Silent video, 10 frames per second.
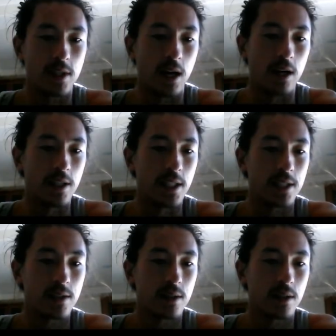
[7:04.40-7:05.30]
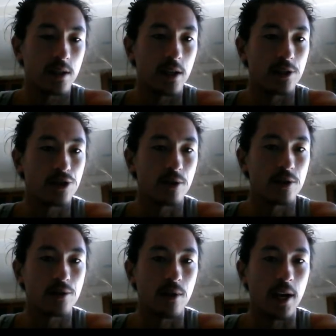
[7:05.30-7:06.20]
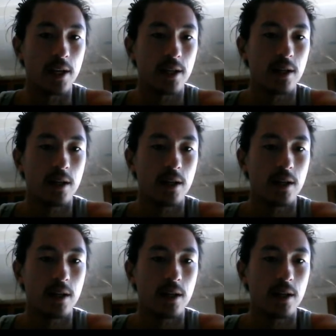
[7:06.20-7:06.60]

Cutlass and Sure Strike.